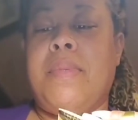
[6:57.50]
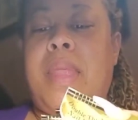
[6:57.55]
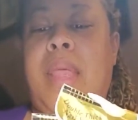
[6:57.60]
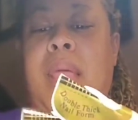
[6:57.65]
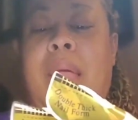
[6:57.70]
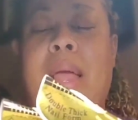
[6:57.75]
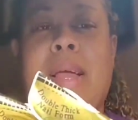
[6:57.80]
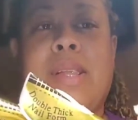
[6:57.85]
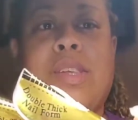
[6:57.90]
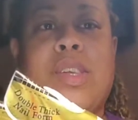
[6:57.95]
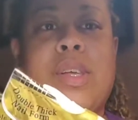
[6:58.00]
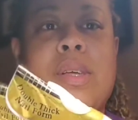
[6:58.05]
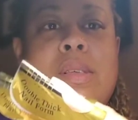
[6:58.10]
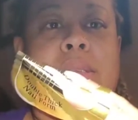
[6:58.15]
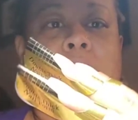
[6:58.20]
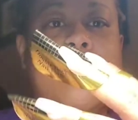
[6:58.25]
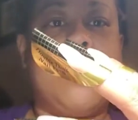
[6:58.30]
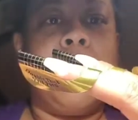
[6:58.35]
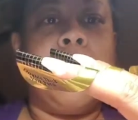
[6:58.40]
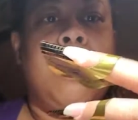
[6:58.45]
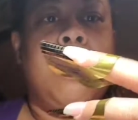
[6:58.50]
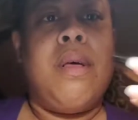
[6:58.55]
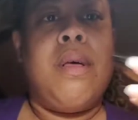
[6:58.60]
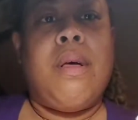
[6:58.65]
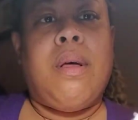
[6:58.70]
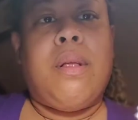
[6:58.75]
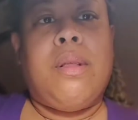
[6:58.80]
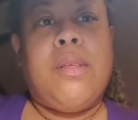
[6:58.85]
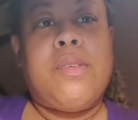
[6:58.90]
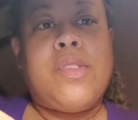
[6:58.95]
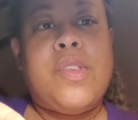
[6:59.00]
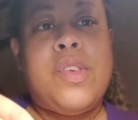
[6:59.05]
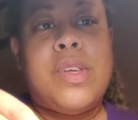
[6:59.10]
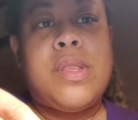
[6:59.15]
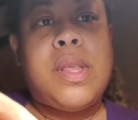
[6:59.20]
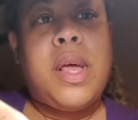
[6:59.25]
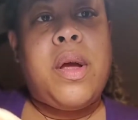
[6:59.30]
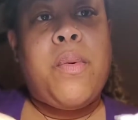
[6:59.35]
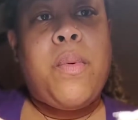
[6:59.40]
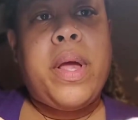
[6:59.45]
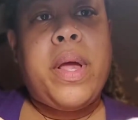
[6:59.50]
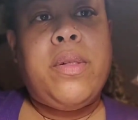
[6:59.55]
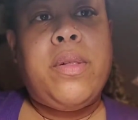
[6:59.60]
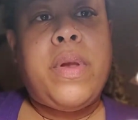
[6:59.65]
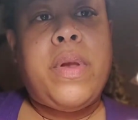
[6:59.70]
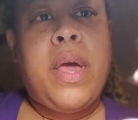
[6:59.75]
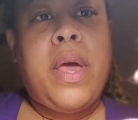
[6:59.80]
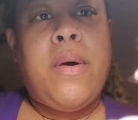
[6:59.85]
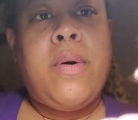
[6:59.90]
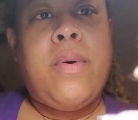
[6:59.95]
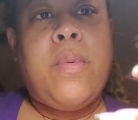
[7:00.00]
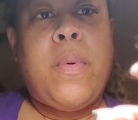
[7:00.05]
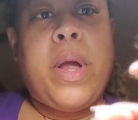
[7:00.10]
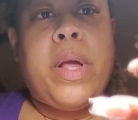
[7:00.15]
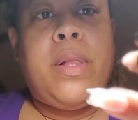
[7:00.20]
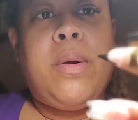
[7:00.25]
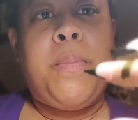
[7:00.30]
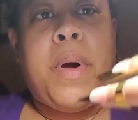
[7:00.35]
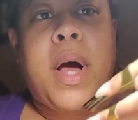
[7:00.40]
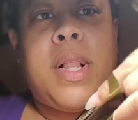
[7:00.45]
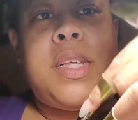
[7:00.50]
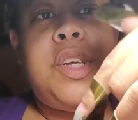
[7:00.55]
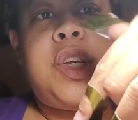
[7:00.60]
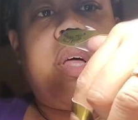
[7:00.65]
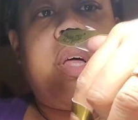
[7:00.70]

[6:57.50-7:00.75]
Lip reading: It just looks just like a regular nail, regular poly gel